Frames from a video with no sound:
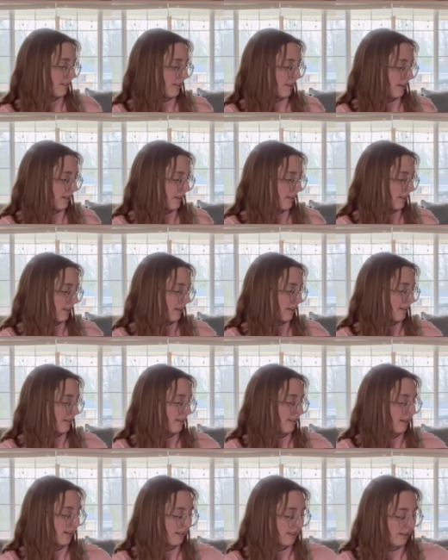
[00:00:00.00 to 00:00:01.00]
not like
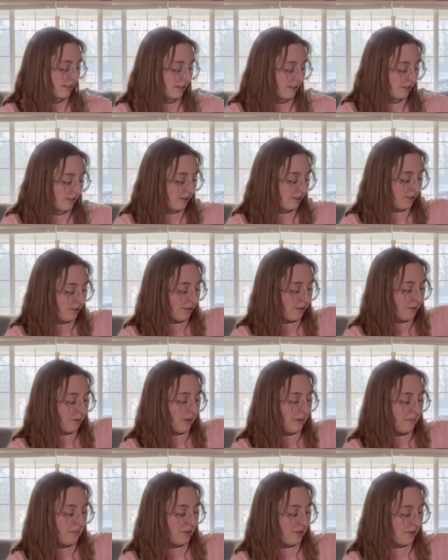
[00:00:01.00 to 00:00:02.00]
exactly sure what
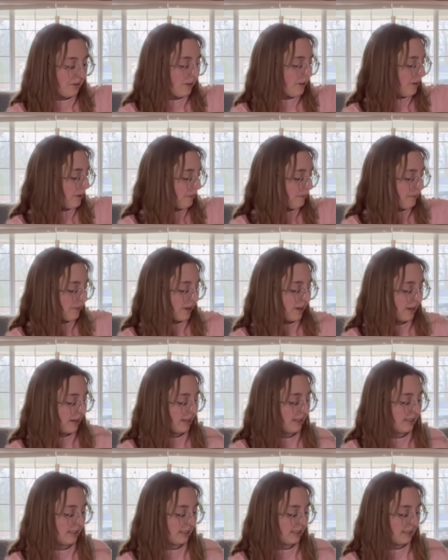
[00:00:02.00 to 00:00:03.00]
I'm doing,
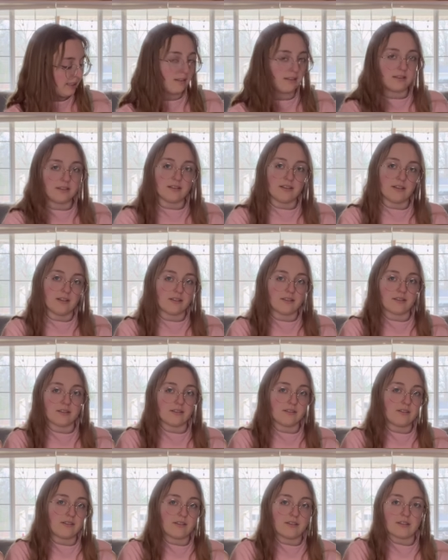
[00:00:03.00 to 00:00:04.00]
but also
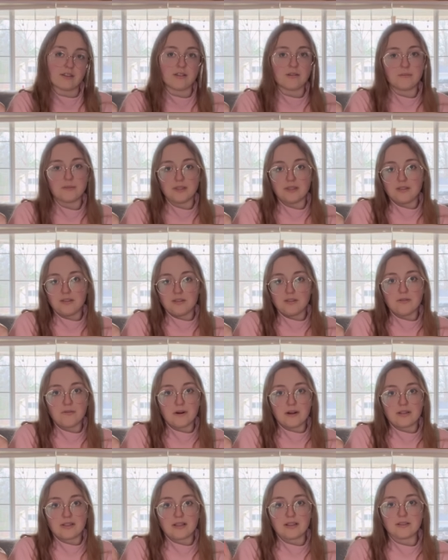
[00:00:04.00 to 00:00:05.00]
it's just gonna be two
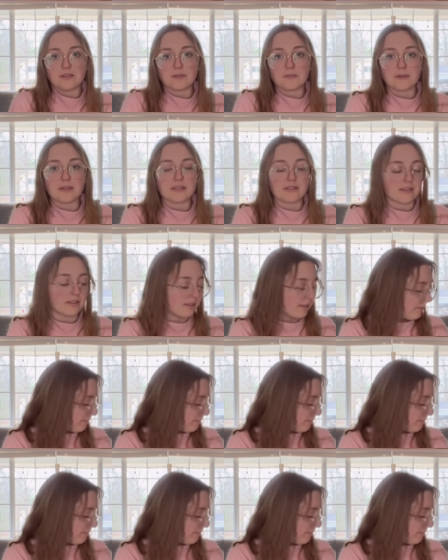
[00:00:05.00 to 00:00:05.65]
rectangles basically.